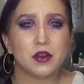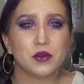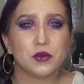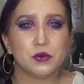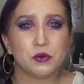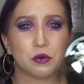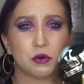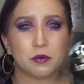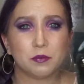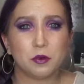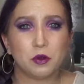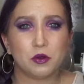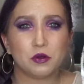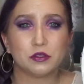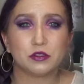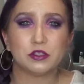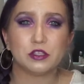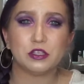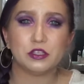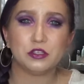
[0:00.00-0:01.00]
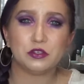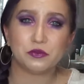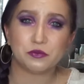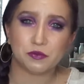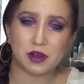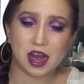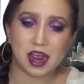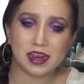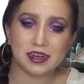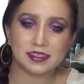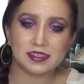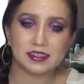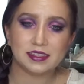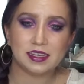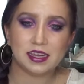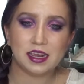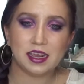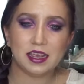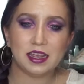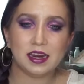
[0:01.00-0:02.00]
normal to dry
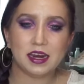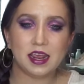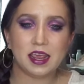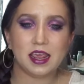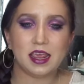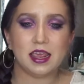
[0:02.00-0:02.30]
skin,